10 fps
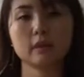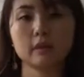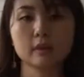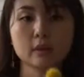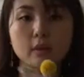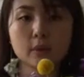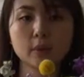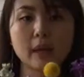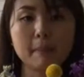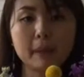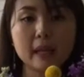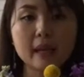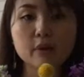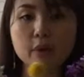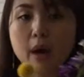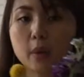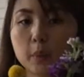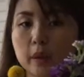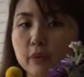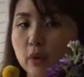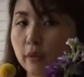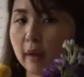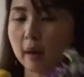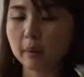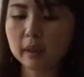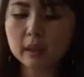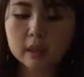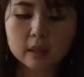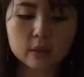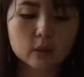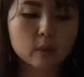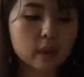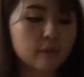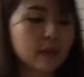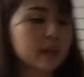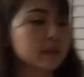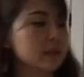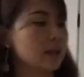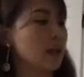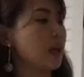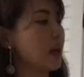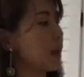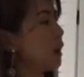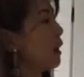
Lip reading: So you can play around with your flower. So if let's say,